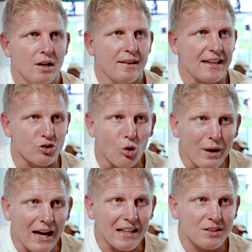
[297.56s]
That's all
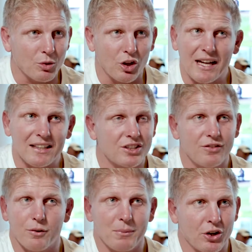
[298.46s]
we're asking. We're not
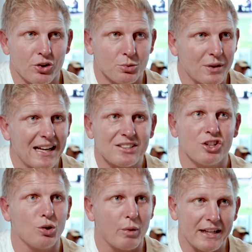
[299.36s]
asking for miracles. We're not
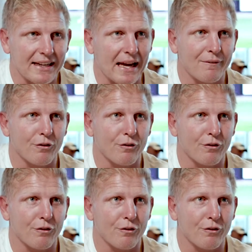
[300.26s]
asking you to win a game